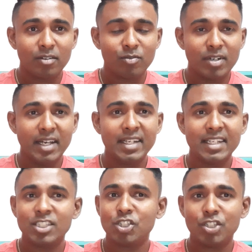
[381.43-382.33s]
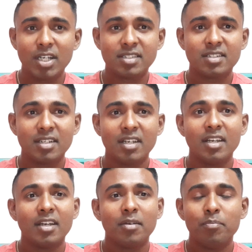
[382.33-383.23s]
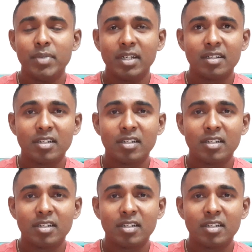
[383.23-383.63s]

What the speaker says: right? It's just been